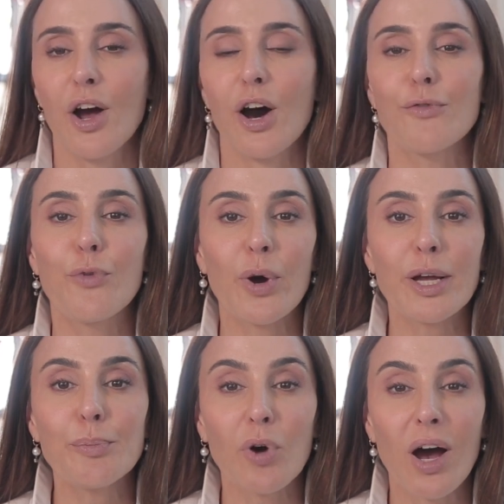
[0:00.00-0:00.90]

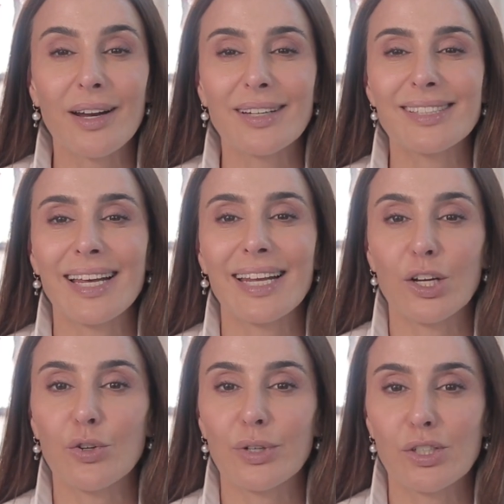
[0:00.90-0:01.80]
Avoid products that
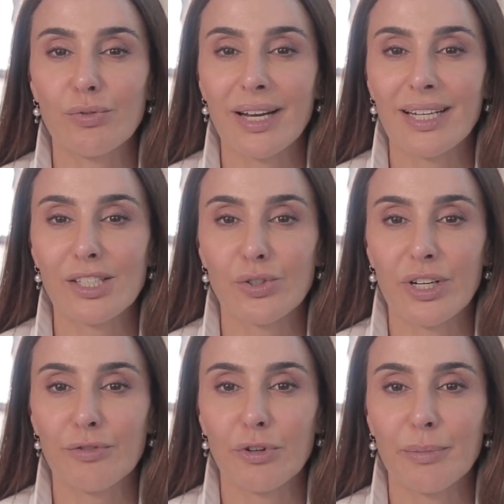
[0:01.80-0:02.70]
increase redness or
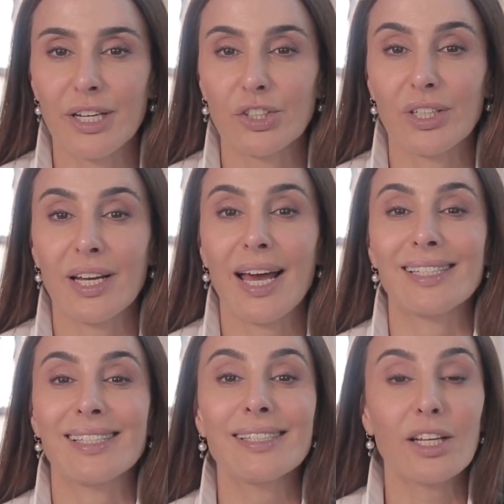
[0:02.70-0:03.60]
inflammation,
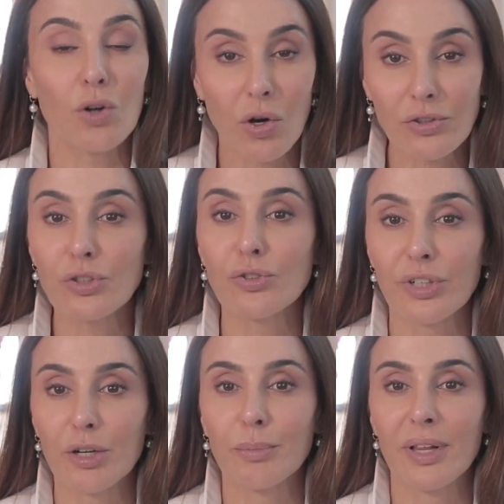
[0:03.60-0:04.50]
as this can also
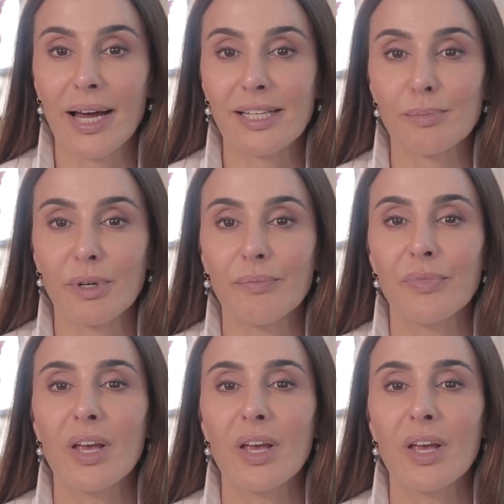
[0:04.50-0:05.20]
trigger melasma.